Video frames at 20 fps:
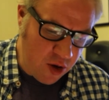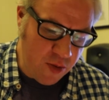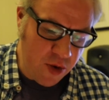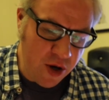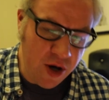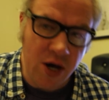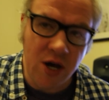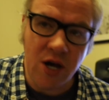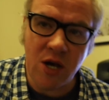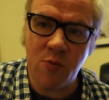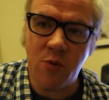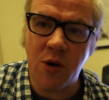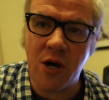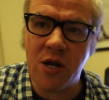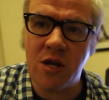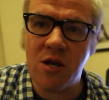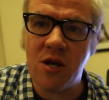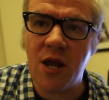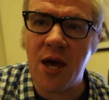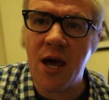on my
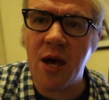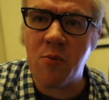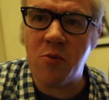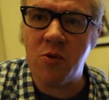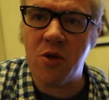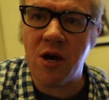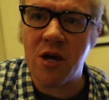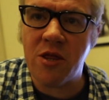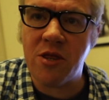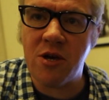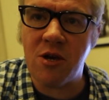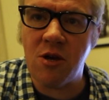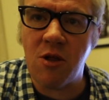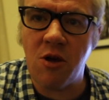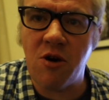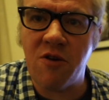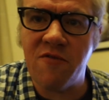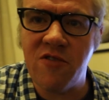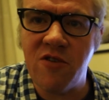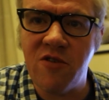iPad, an app that I think a
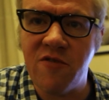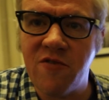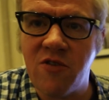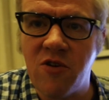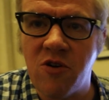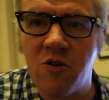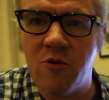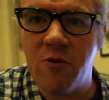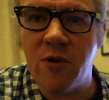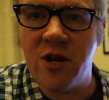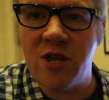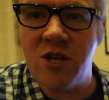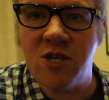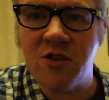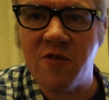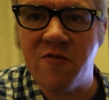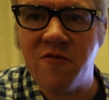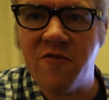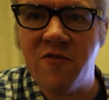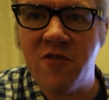lot of you have got already.
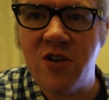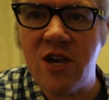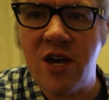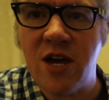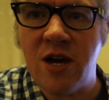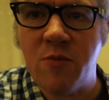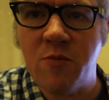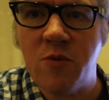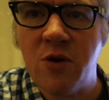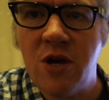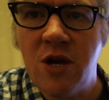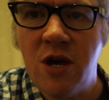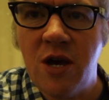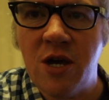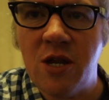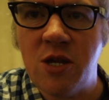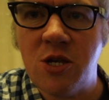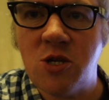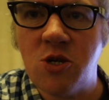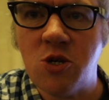It's a free app,
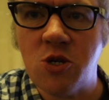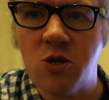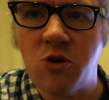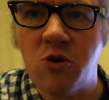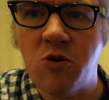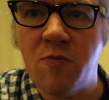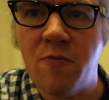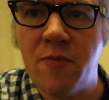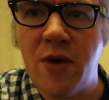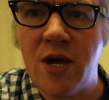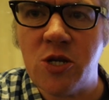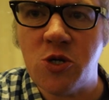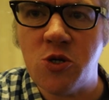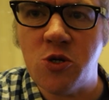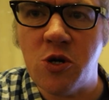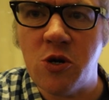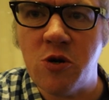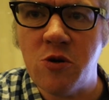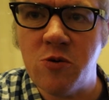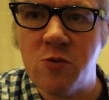and it's just called
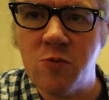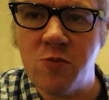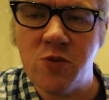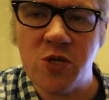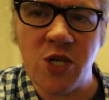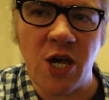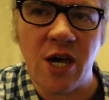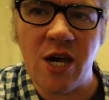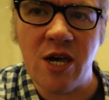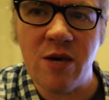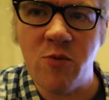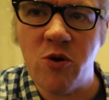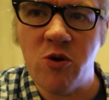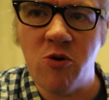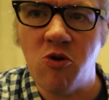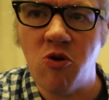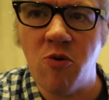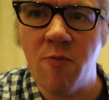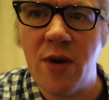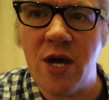Metro
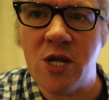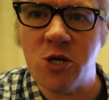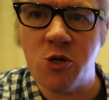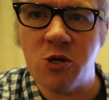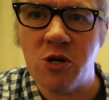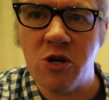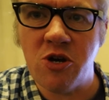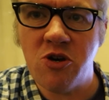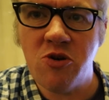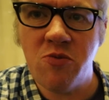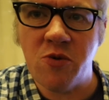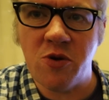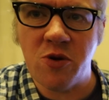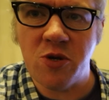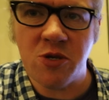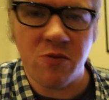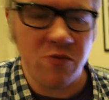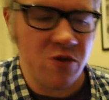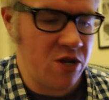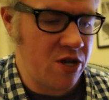Timer or Metronome or
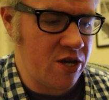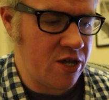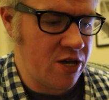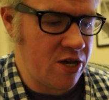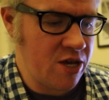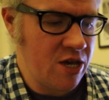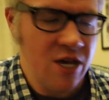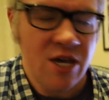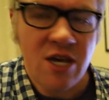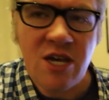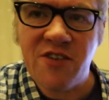something like that.